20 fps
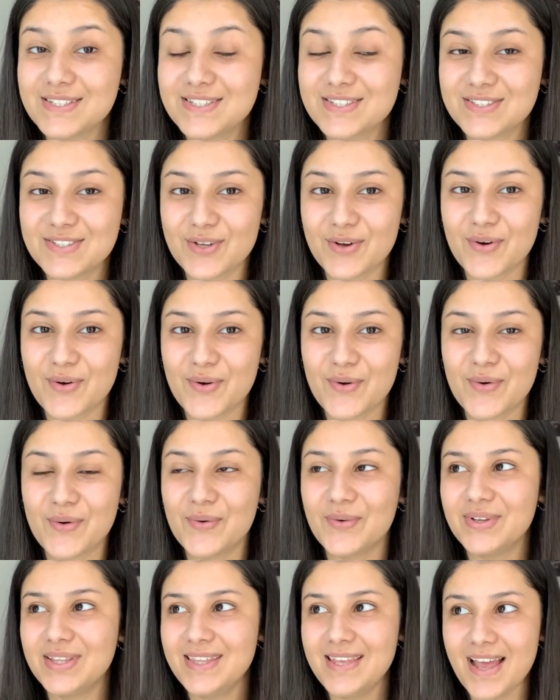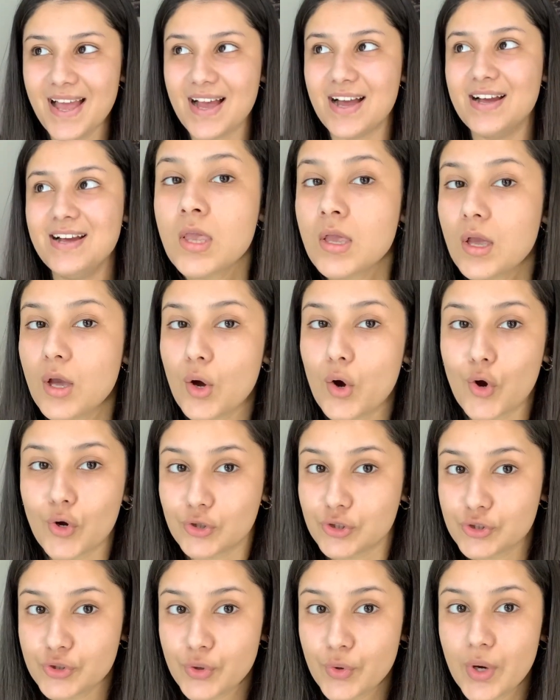So yeah,
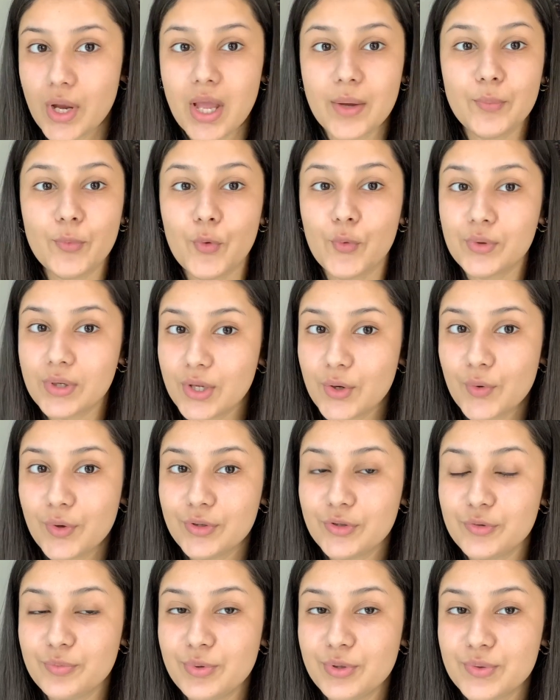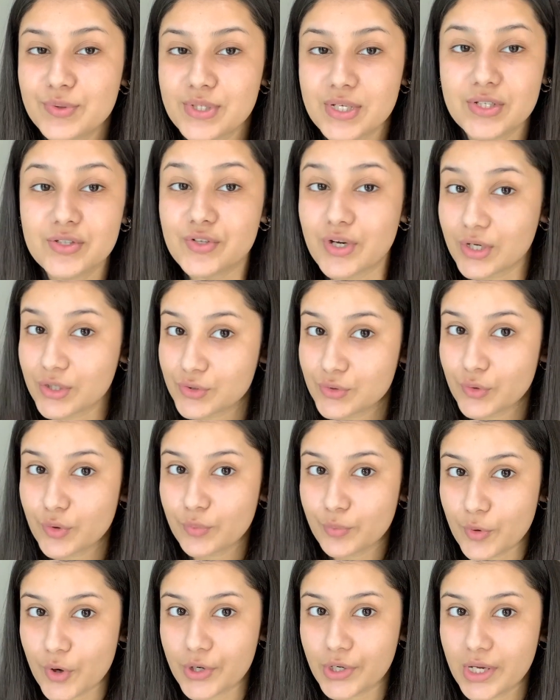also I'm only going to be using drugstore
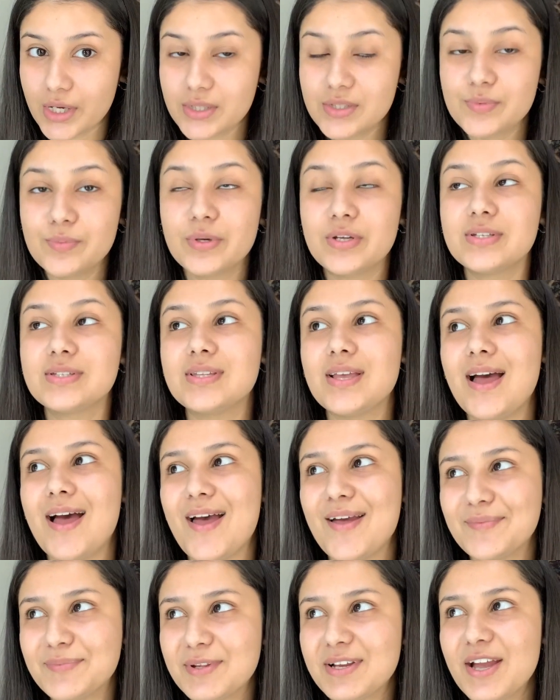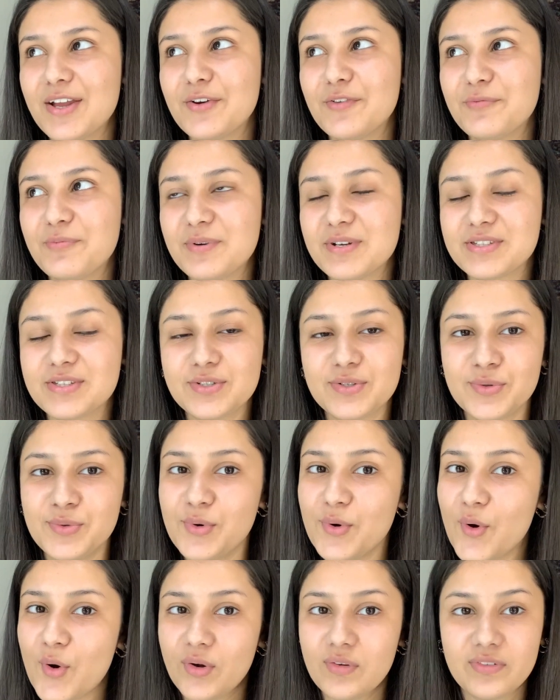products because I'm the kind of person who
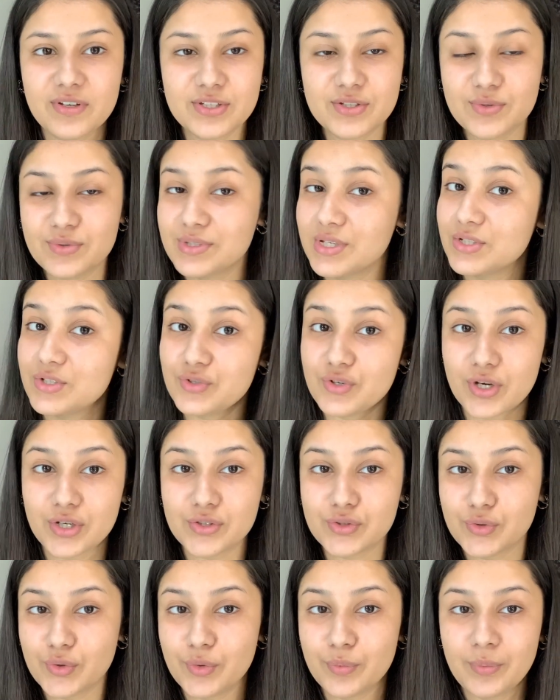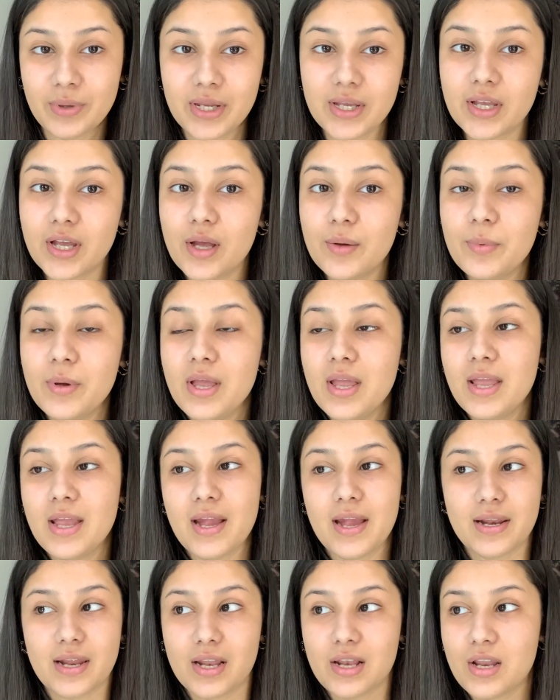always uses drugstore makeup,
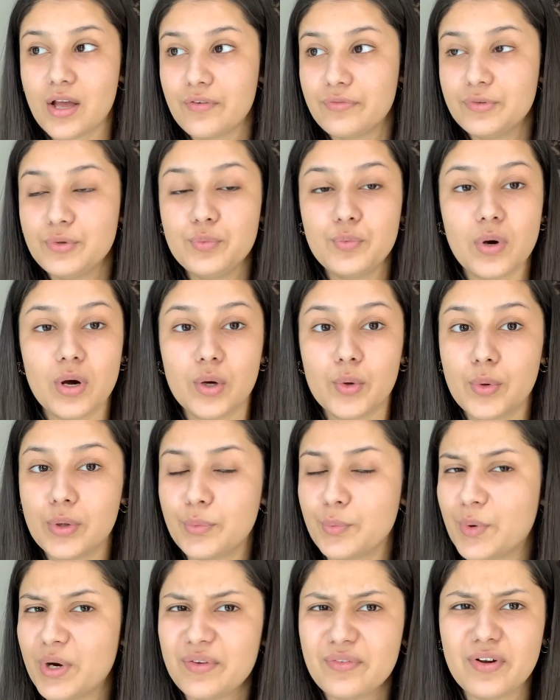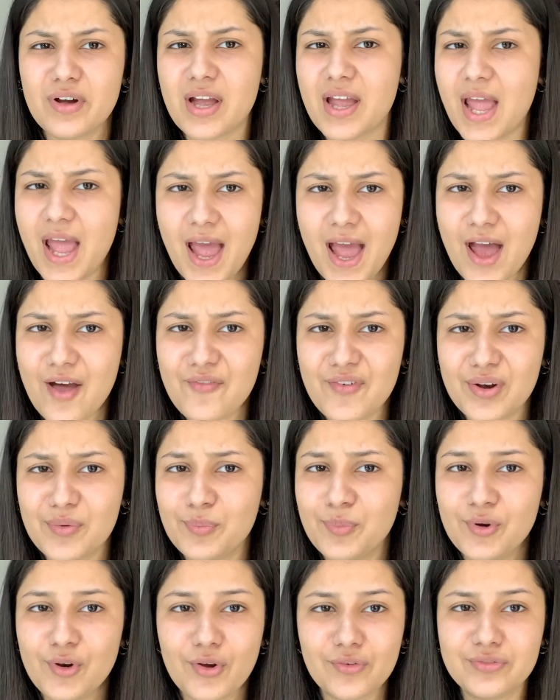and I love to work with whatever I have and
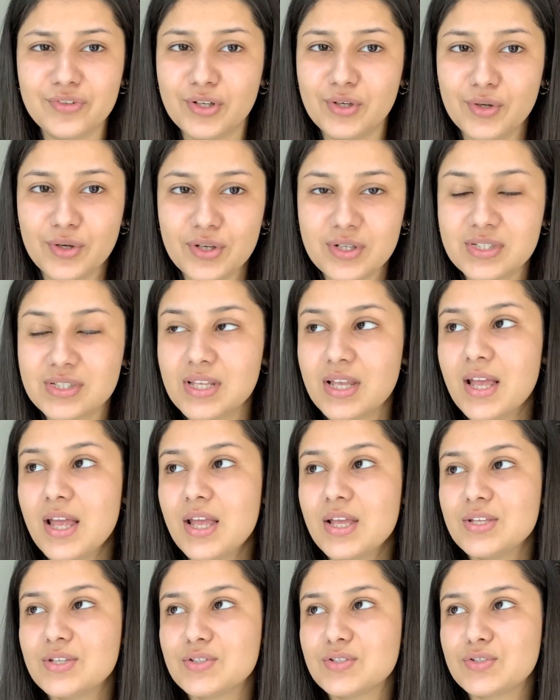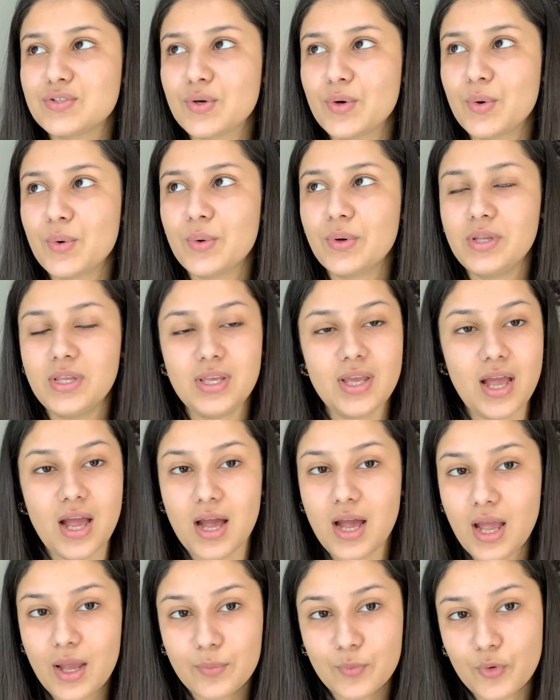pull off the looks. So yeah,
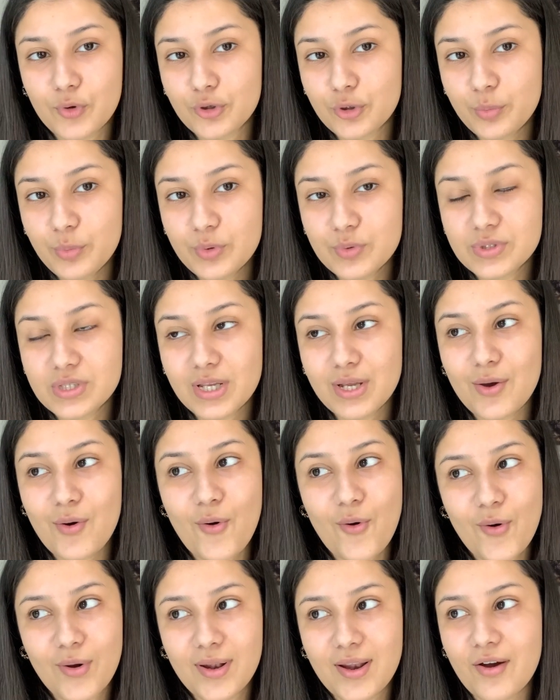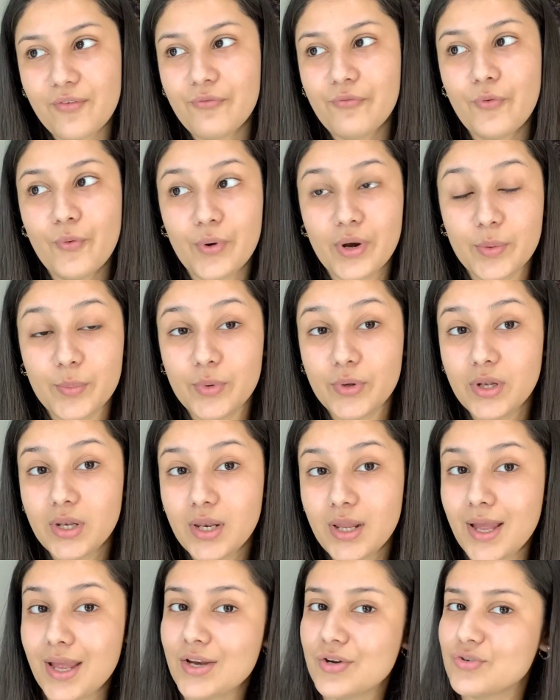I'm going to be using all affordable
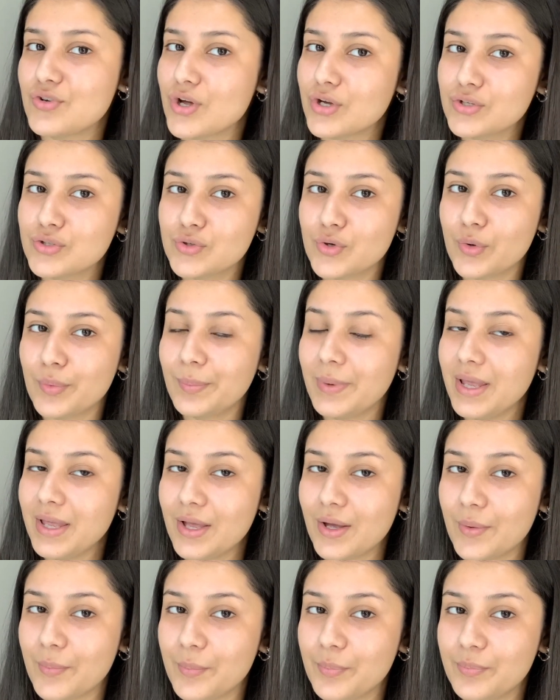and drugstore makeup.